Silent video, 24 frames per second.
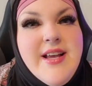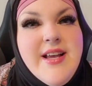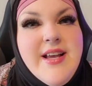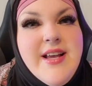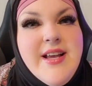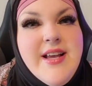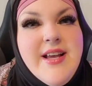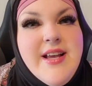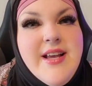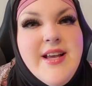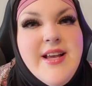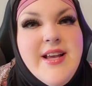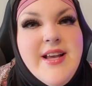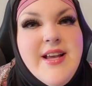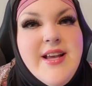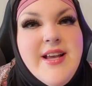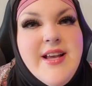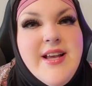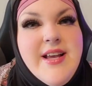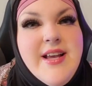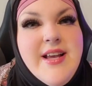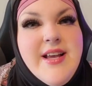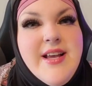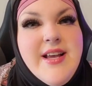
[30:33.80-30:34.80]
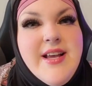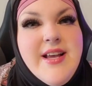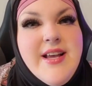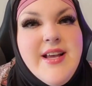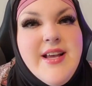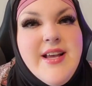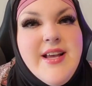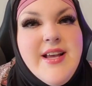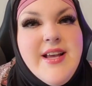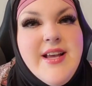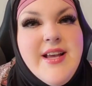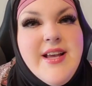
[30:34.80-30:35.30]

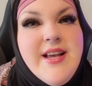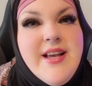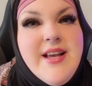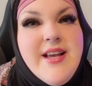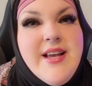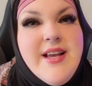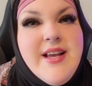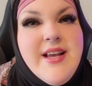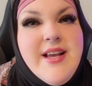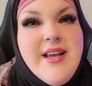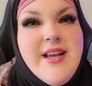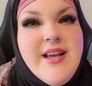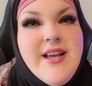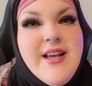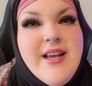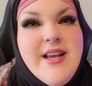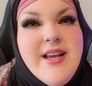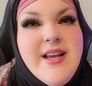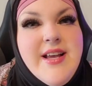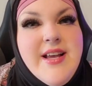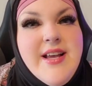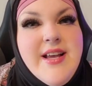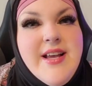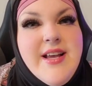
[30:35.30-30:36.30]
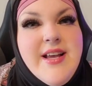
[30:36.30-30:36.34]
[no speech]